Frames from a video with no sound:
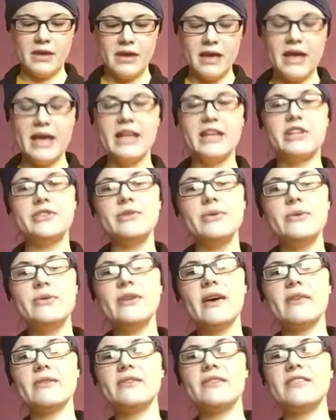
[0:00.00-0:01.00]
In a
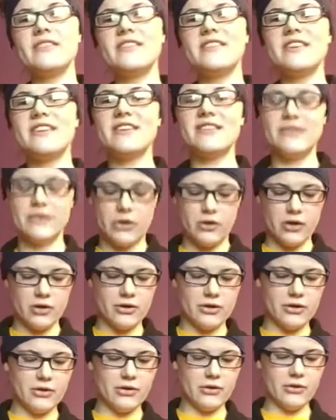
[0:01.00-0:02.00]
2006
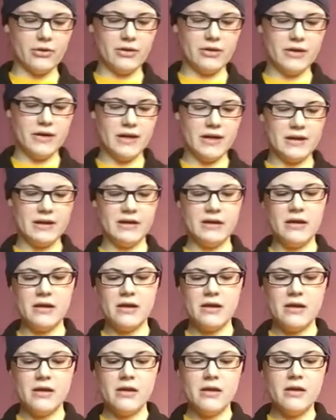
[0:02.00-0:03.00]
article in
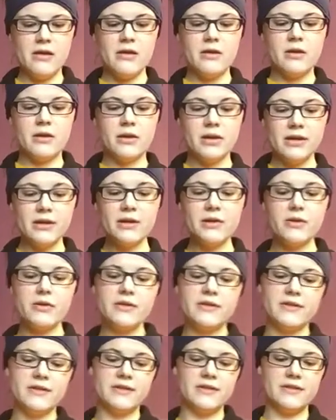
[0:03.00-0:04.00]
Clinical
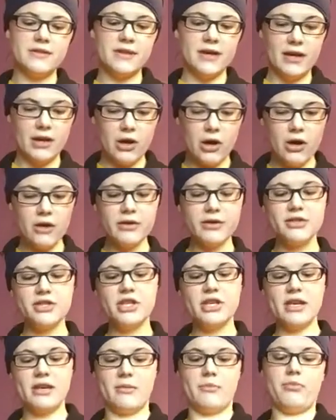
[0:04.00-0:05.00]

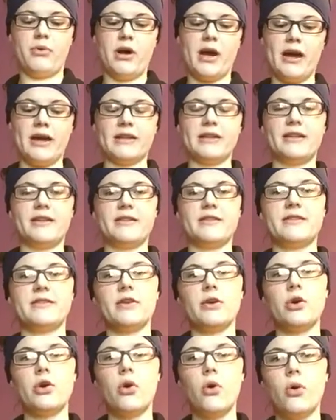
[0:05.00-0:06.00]
Psychology and Practice,
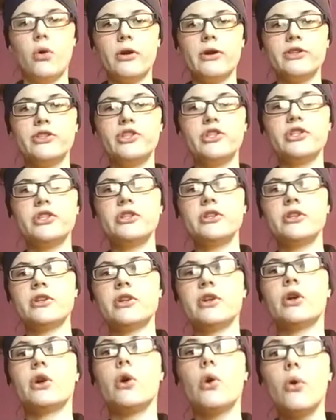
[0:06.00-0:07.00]
Corrigan
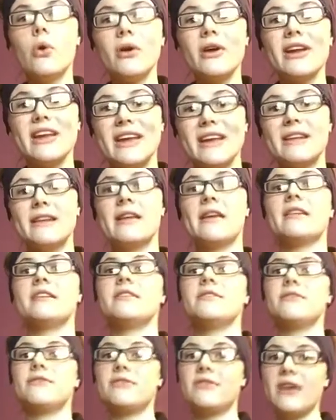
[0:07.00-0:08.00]

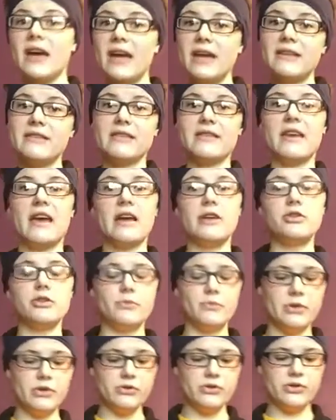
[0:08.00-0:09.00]
defines
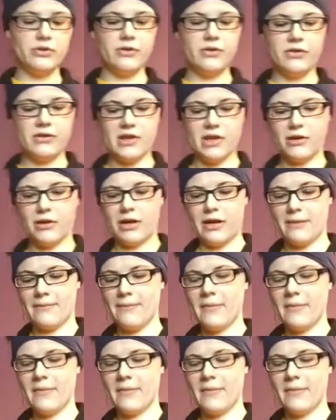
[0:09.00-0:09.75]
attribution theory